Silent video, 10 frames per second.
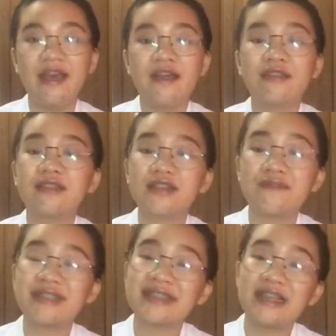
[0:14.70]
The
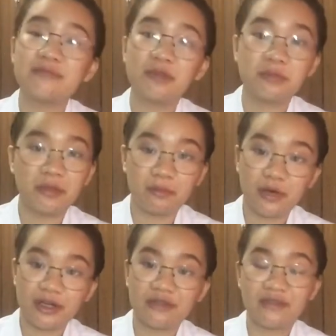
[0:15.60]
services may be a
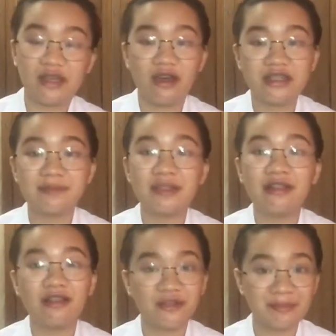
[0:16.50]
part of a
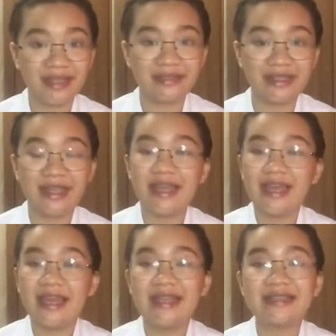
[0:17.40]
hospital augmenting
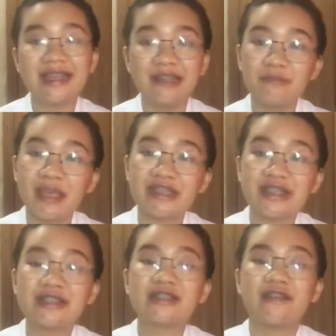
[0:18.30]
its
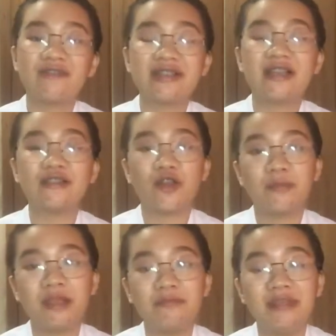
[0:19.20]
inpatient services or
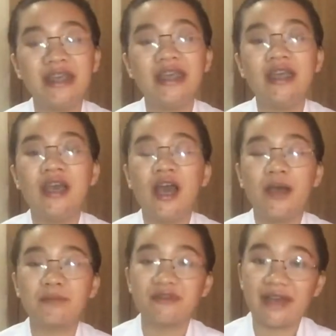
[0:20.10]
may be
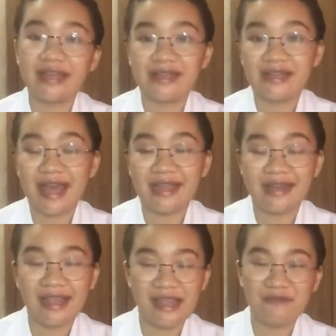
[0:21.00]
provided at
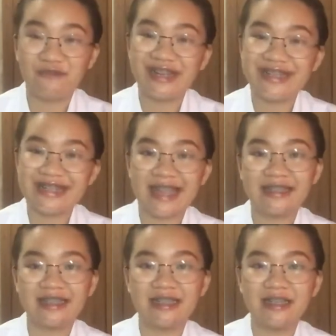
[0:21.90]
a
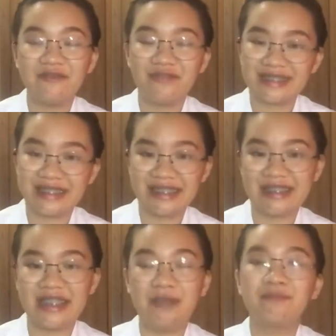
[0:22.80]
freestanding
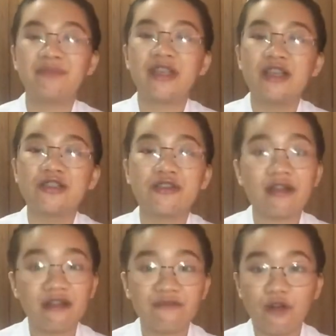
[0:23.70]
facility. So there
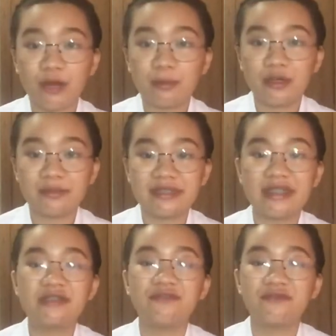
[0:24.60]
are four
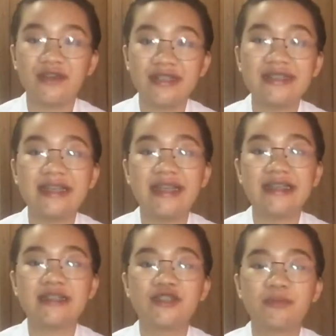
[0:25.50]
purposes. First
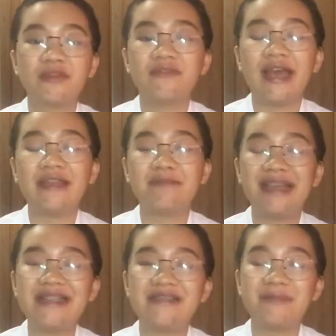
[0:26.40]
is to provide
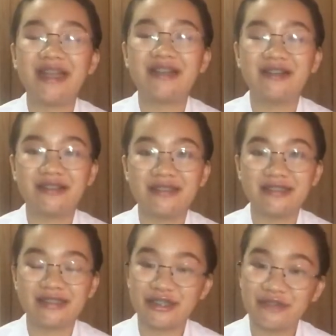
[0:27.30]
basic medical
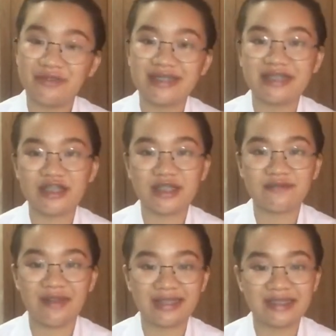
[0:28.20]
service such as
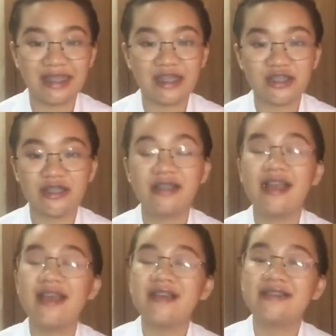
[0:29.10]
vaccination.
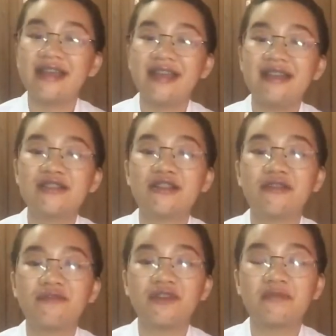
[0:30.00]
Second is to
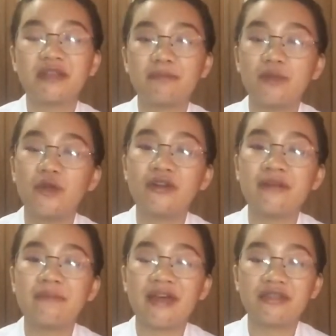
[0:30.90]
confirm that
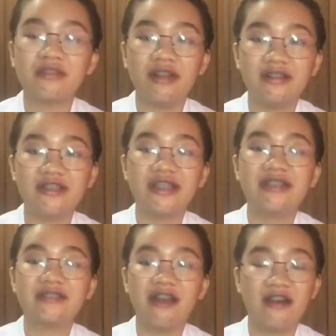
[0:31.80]
program methodology
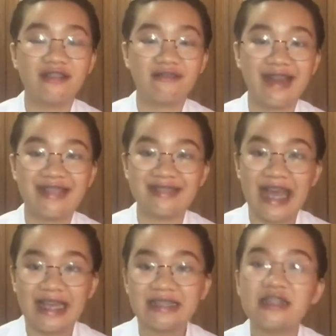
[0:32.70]
is on the right task.